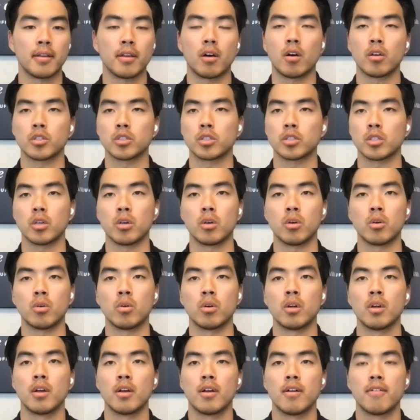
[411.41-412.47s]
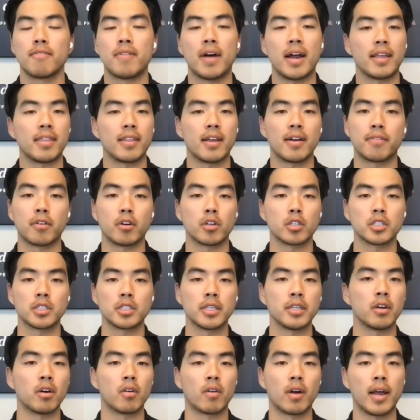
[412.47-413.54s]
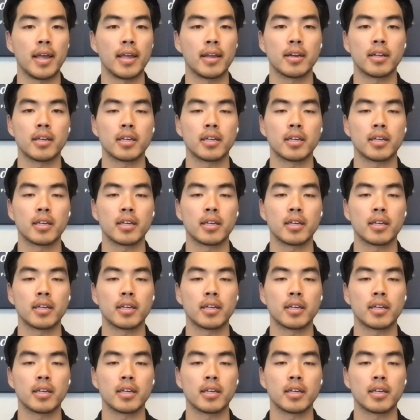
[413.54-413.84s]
also finding that first deal, right?